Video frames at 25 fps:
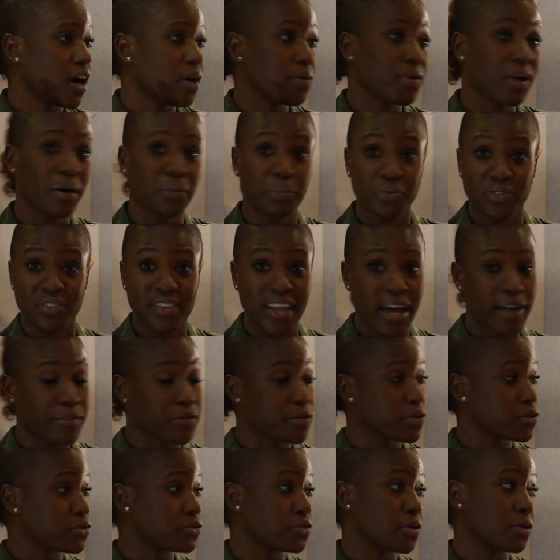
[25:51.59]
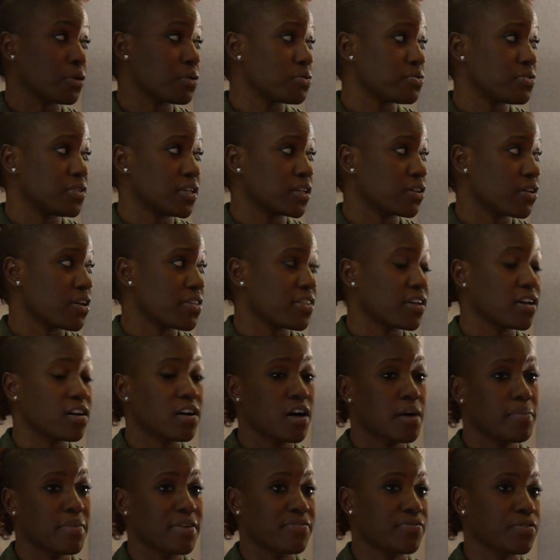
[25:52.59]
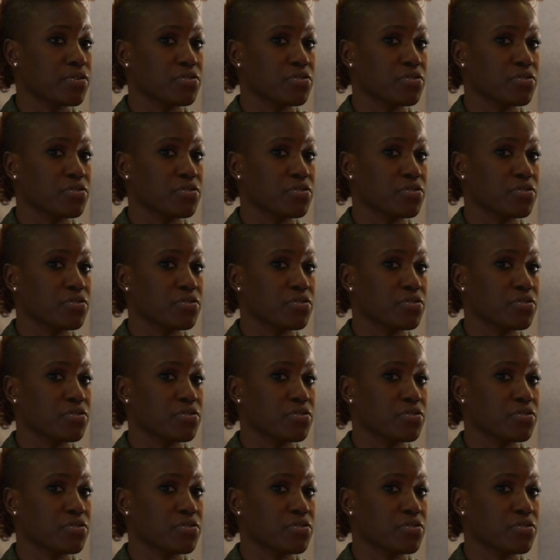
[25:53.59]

I, I was never the solo singer. I think I got my